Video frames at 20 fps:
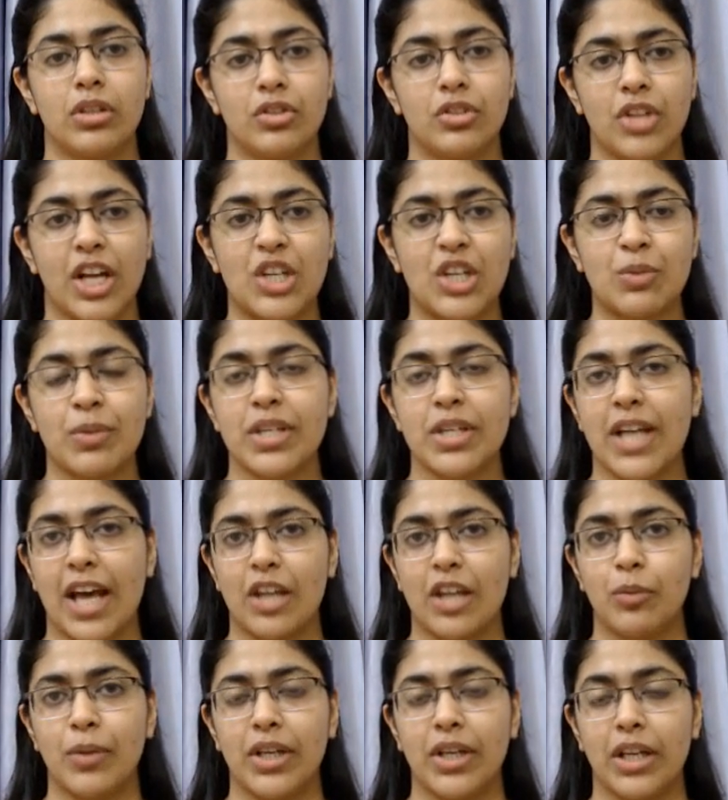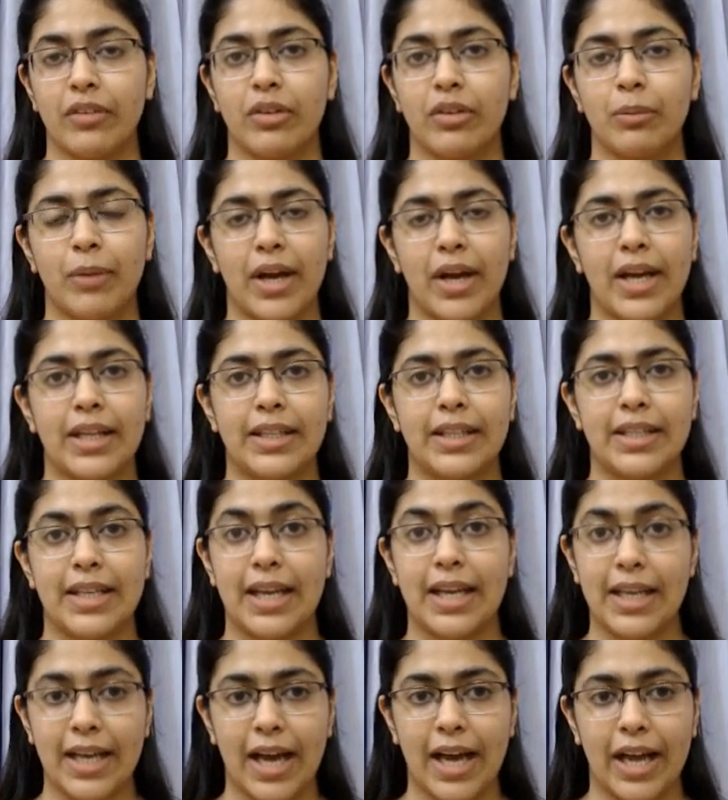judgment has been given by the
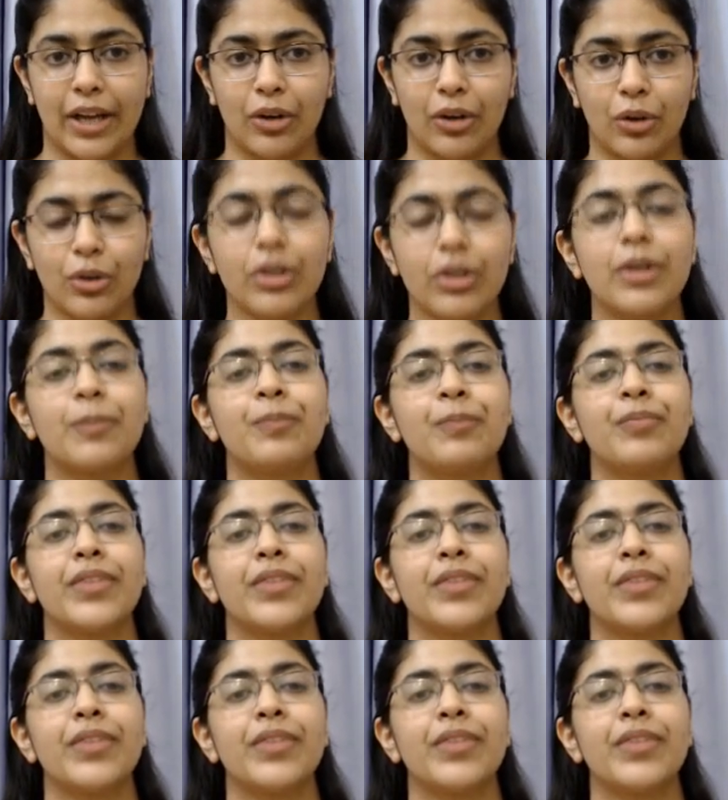Delhi High Court.